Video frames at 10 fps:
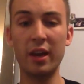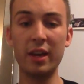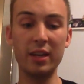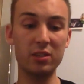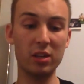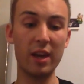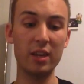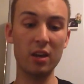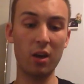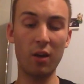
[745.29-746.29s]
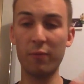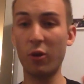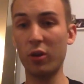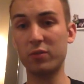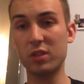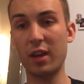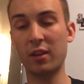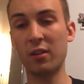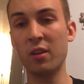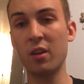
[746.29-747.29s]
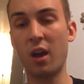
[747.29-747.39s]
is a 510